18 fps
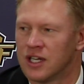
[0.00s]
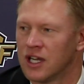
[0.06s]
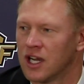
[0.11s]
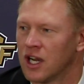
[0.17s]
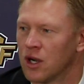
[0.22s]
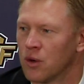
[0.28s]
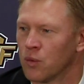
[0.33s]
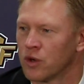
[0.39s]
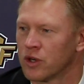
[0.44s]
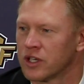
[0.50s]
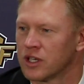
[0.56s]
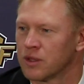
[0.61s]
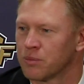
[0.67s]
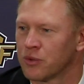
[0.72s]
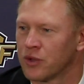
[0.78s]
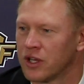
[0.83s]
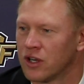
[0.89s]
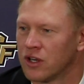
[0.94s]
We're going to
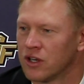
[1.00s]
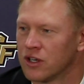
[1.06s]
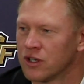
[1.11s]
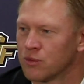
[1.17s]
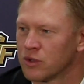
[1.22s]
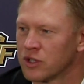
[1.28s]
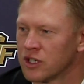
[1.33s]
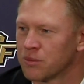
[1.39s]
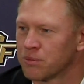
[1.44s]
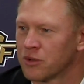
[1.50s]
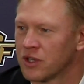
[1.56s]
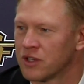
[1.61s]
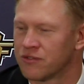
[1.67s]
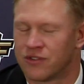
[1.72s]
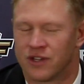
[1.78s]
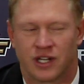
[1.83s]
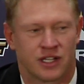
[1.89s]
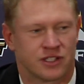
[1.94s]
play hard, we're going to play
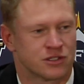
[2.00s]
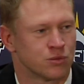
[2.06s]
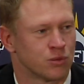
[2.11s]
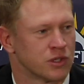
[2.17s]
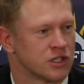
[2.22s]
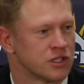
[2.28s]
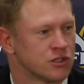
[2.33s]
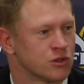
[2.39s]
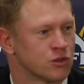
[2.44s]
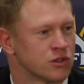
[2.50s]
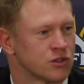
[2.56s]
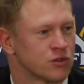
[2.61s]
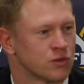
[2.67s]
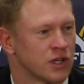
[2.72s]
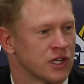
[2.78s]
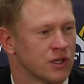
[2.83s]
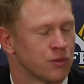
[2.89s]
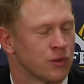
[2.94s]
fast, and we're going to do it the
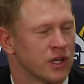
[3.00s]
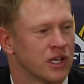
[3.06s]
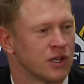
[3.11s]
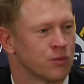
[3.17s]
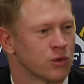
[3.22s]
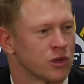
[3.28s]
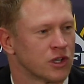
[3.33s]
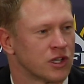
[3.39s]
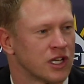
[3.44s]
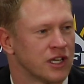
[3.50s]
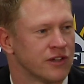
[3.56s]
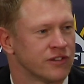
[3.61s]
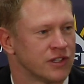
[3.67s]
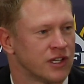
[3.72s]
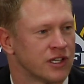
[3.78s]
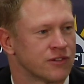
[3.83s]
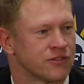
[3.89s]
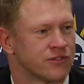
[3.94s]
right way, and we're going to have a
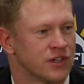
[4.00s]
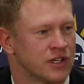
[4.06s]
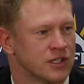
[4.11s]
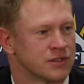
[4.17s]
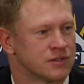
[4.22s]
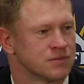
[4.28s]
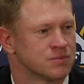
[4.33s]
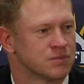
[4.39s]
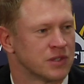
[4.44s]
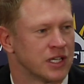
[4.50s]
lot of fun.